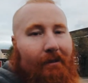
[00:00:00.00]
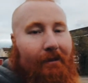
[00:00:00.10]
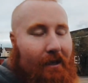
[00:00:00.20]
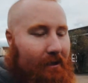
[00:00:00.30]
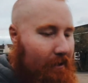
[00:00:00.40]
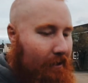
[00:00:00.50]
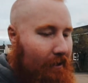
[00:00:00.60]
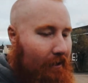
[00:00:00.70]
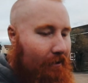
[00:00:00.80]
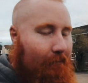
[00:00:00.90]
that's
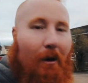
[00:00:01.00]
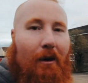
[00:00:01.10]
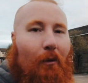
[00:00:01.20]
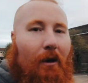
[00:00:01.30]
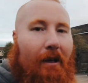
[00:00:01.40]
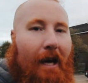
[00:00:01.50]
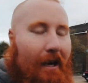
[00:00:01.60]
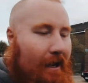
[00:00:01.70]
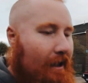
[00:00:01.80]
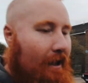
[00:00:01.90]
my Mark 1
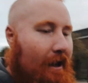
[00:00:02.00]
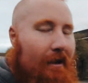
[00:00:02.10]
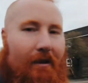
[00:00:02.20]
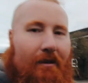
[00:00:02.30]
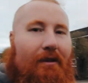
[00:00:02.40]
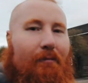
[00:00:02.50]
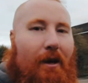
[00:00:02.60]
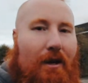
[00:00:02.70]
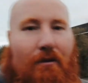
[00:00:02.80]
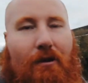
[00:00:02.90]
Caddy. This is
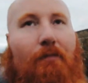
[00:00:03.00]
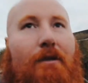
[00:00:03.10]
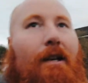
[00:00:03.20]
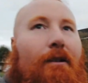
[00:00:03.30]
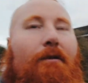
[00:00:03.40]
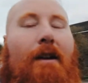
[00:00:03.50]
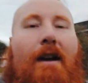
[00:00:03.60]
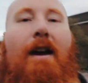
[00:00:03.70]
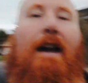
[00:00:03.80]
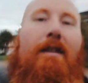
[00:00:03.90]
my YouTube channel.
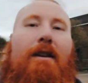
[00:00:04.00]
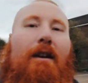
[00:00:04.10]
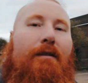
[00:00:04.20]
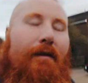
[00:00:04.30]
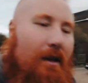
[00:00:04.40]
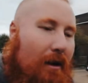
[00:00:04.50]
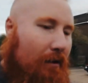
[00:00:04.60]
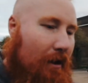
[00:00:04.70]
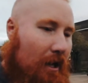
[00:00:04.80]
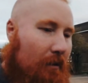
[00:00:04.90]
In the next
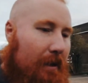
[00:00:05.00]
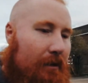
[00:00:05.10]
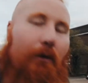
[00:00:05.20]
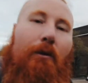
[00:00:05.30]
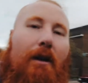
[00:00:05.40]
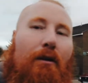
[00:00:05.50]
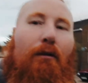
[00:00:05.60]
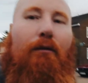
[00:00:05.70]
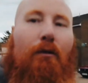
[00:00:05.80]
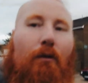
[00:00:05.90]
video I'll be talking you
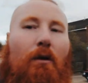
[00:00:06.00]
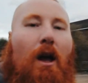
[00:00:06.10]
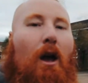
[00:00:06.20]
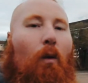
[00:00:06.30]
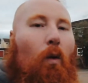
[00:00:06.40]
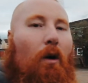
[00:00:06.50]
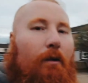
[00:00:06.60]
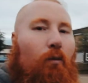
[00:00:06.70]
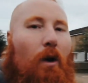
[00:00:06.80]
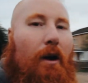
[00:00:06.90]
through
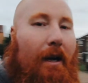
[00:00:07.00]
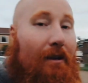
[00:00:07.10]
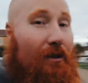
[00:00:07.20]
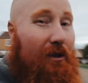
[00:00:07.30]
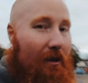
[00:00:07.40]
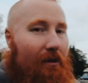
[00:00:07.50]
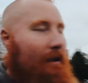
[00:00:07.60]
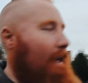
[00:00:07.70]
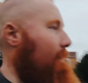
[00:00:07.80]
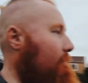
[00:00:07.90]
what work it's
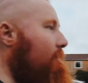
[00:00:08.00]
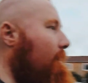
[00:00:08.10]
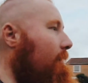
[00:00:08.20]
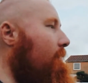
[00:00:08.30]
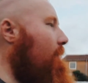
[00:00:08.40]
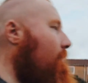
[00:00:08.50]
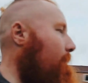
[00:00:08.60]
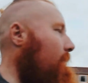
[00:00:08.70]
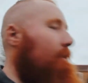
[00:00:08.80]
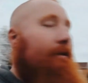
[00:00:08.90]
just had done,
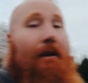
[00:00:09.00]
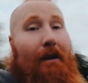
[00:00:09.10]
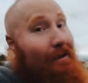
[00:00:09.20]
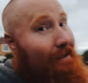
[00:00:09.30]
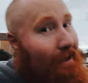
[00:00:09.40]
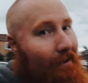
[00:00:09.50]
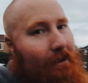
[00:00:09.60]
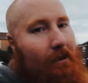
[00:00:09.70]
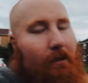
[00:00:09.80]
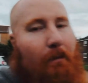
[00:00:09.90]
because like I said,
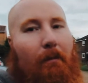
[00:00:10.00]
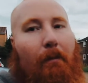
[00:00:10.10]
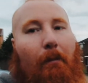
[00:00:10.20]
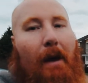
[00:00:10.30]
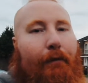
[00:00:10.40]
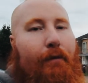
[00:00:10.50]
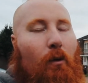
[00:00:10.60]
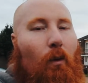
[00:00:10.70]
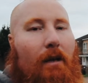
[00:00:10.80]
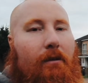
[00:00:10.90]
it's just been back from
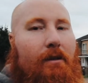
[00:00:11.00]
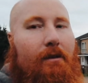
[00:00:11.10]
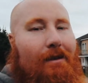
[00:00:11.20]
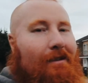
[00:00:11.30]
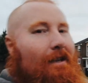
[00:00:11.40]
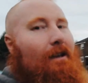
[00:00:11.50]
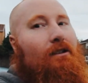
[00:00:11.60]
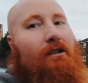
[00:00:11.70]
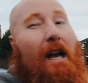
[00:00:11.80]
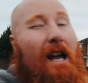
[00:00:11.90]
the welders. This thing
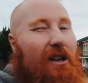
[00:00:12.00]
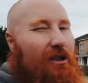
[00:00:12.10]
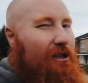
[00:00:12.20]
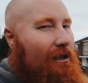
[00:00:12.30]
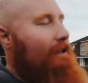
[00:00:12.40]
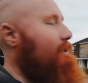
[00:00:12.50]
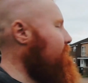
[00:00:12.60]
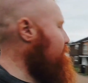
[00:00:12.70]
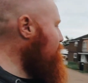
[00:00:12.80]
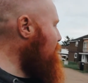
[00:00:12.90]
is solid
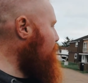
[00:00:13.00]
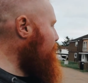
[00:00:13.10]
as a rock